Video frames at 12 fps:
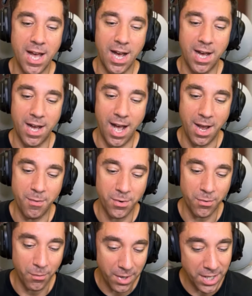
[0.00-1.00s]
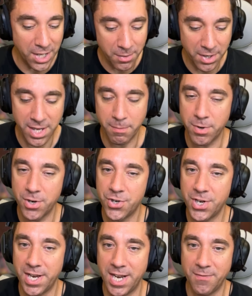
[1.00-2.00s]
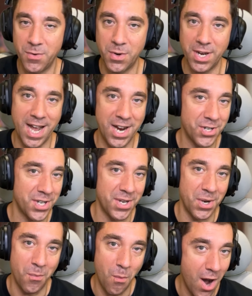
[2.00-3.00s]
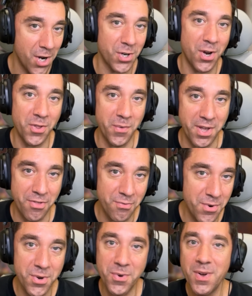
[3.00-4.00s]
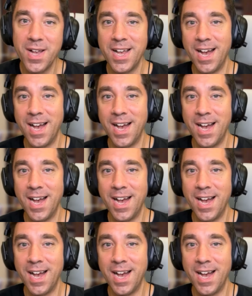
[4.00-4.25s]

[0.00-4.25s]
uh, I would really really appreciate if you could actually you know watch all the way through